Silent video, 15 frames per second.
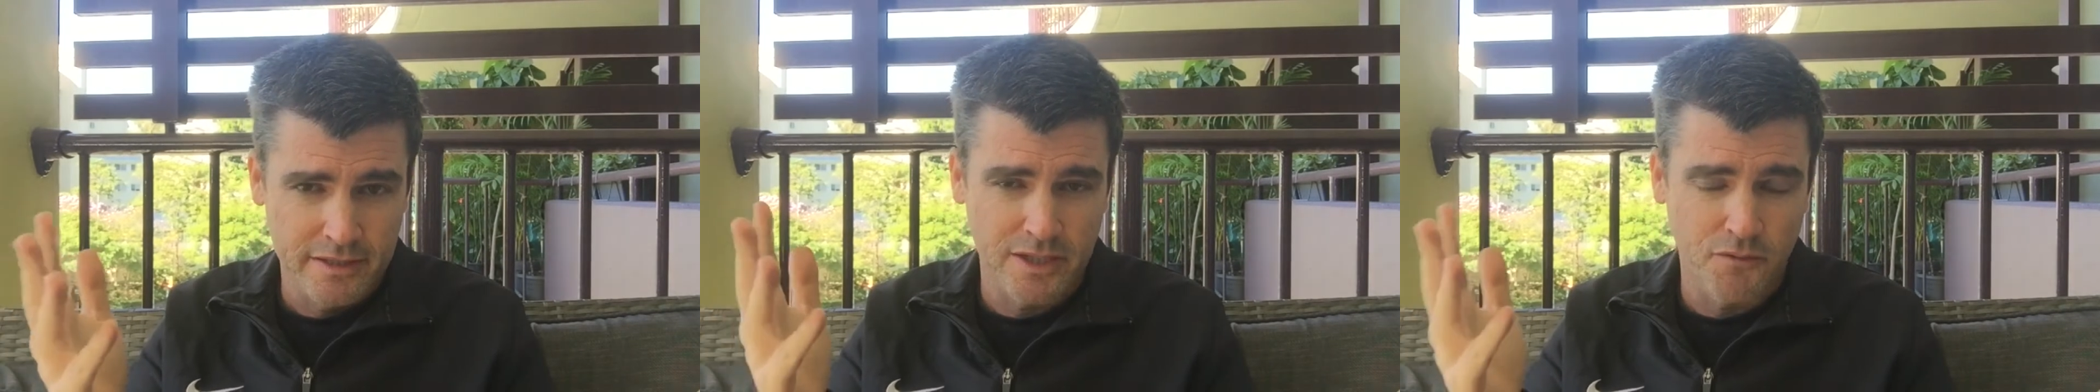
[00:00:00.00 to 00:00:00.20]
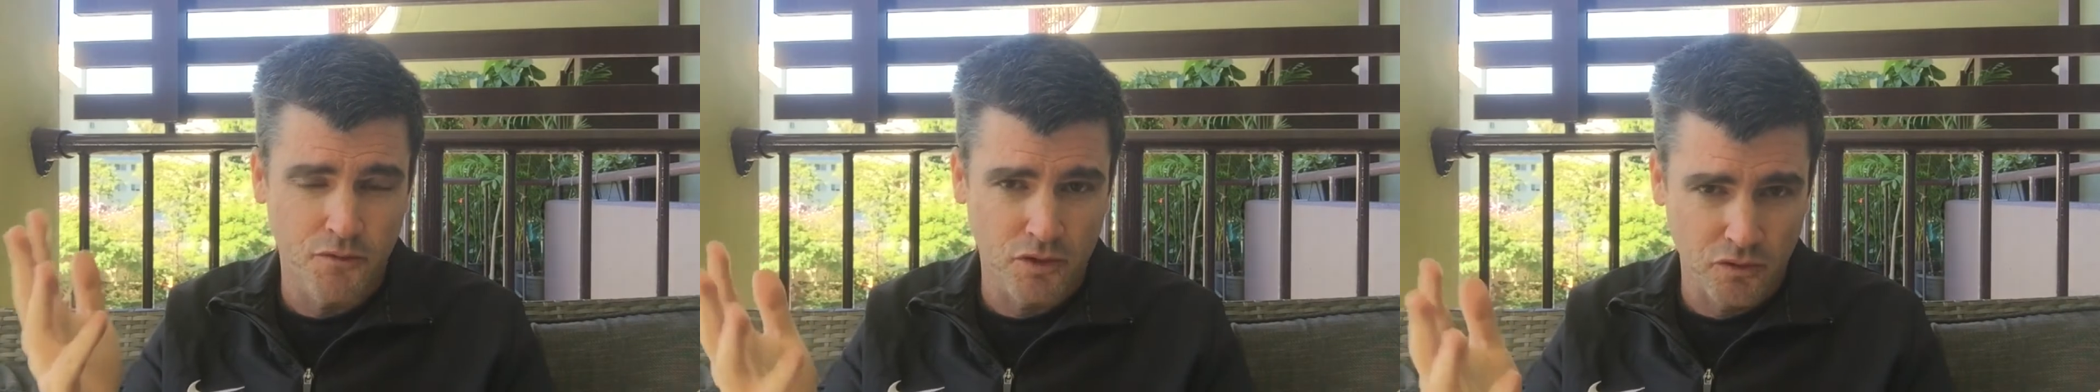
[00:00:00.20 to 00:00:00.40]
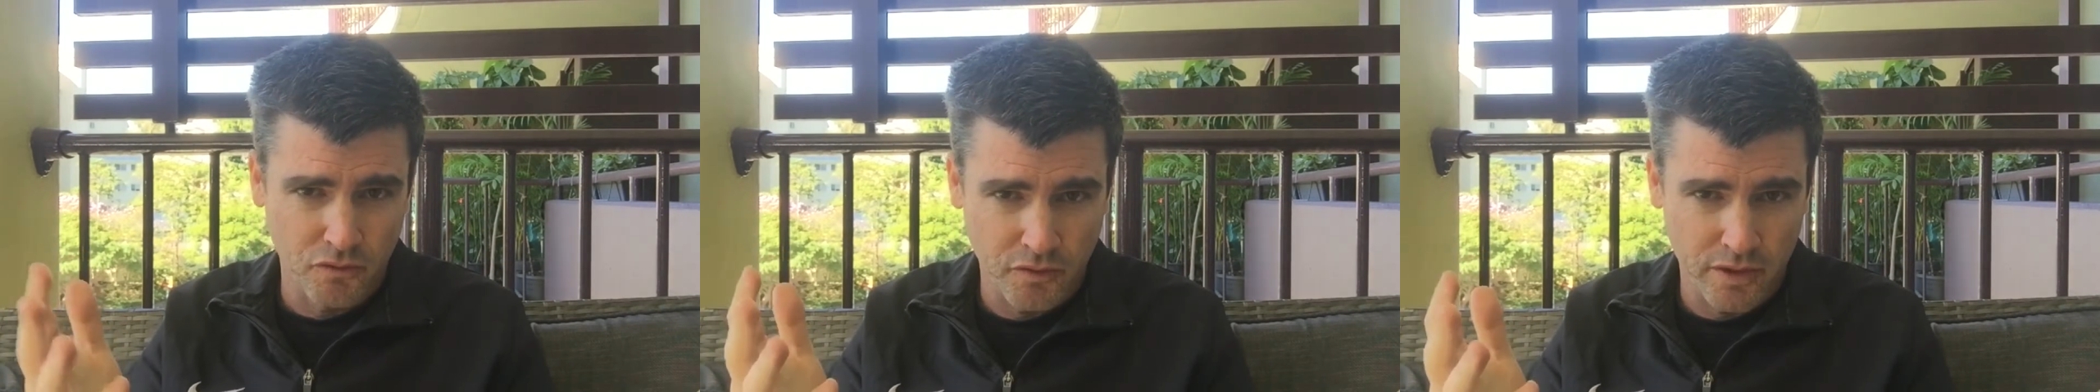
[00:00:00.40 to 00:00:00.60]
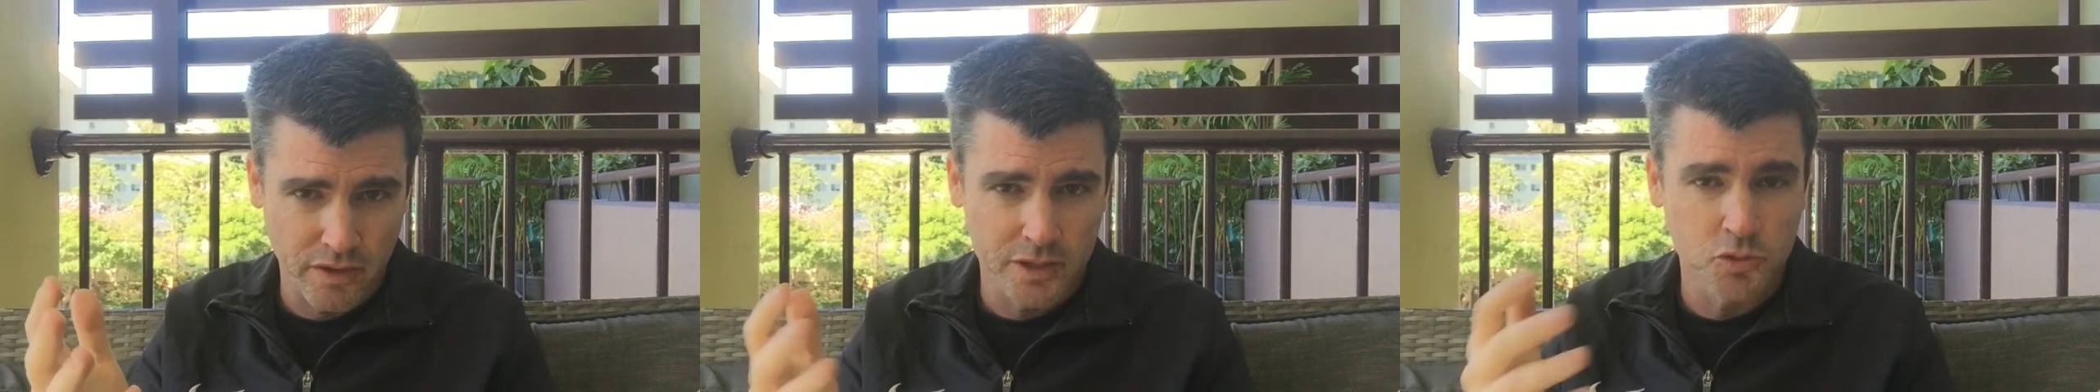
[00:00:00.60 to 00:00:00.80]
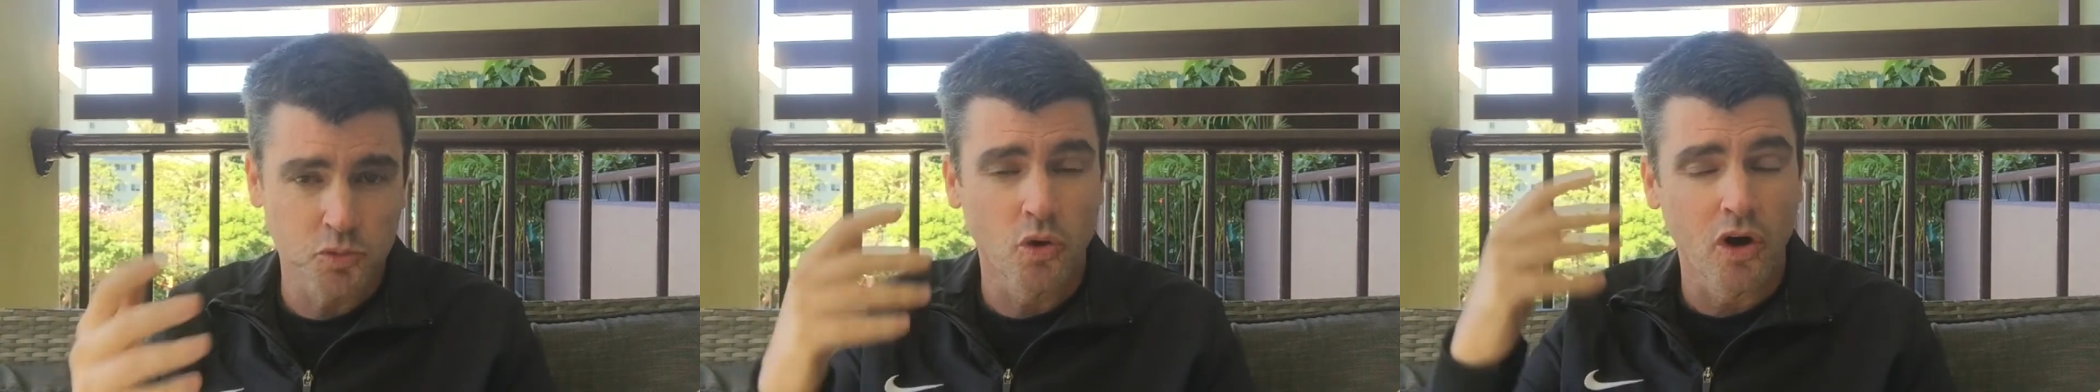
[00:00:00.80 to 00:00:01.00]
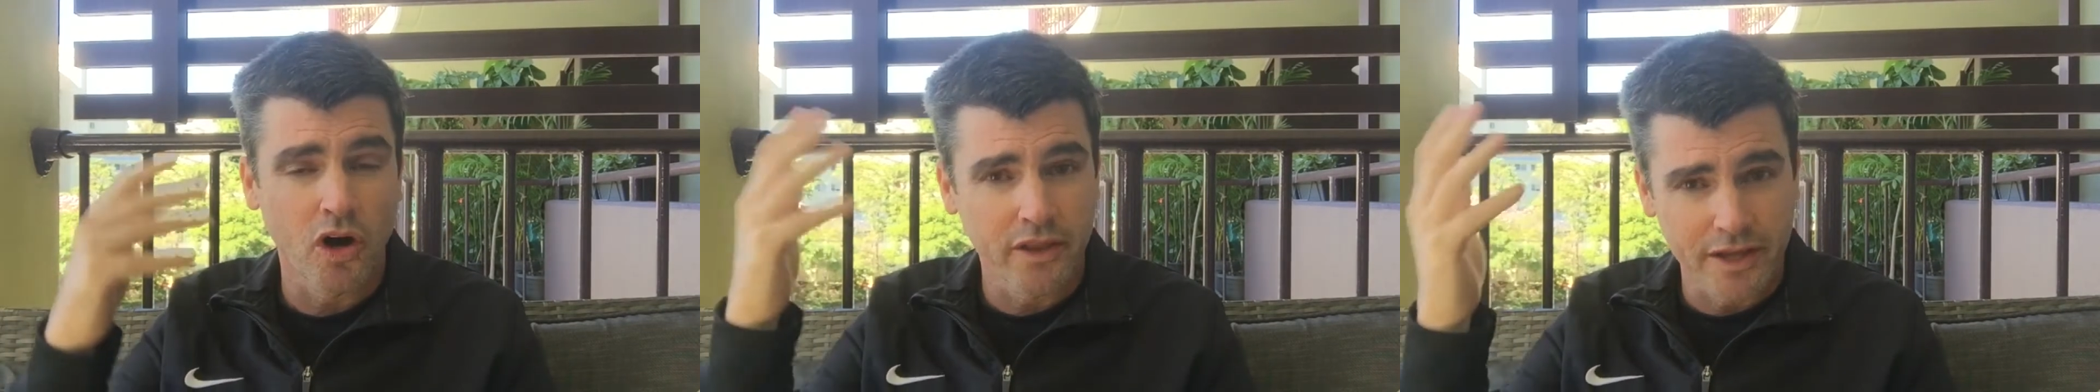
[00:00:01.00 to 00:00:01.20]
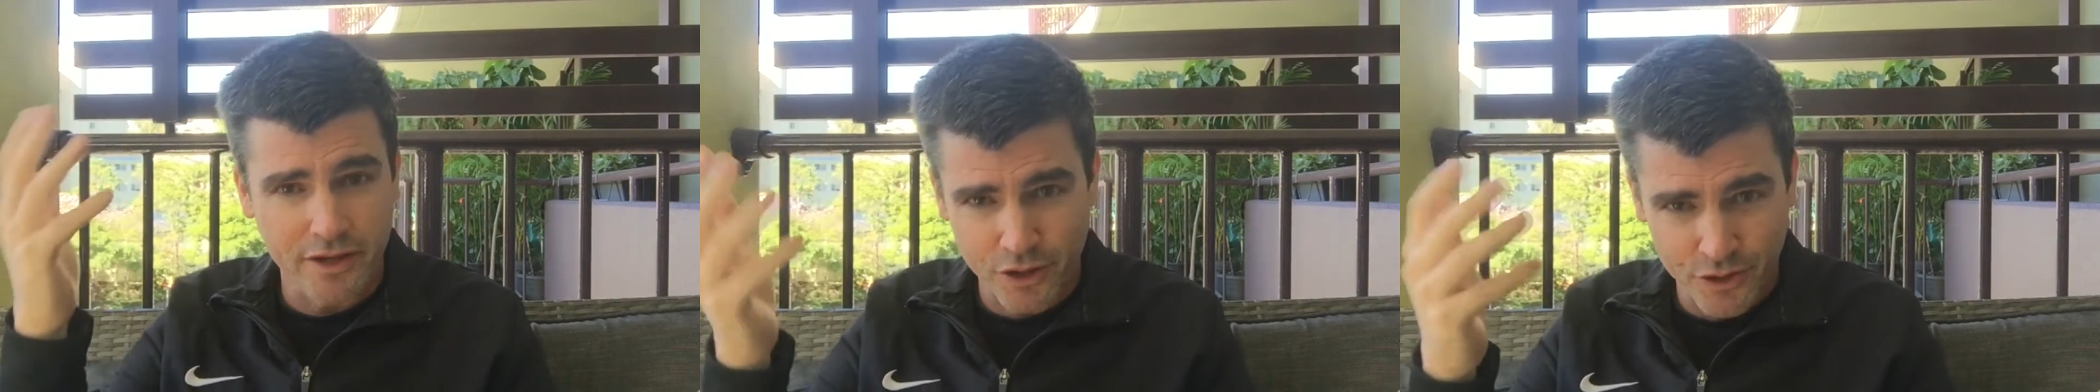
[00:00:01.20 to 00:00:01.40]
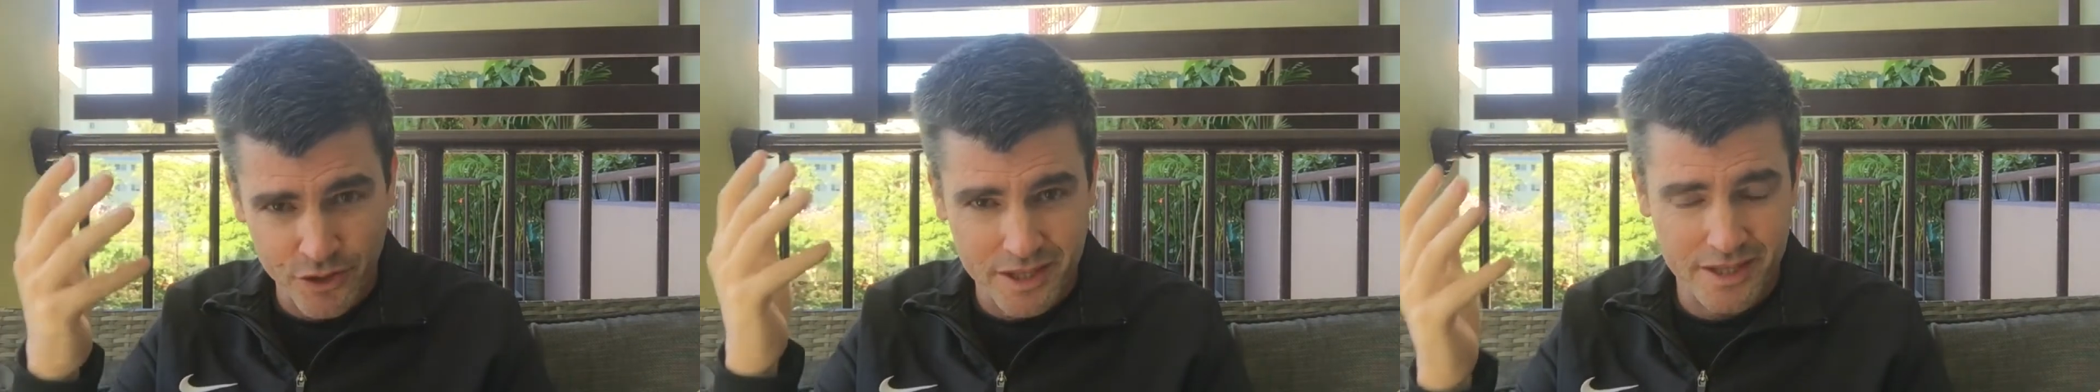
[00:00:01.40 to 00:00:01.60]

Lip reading: difficult feelings, while they're not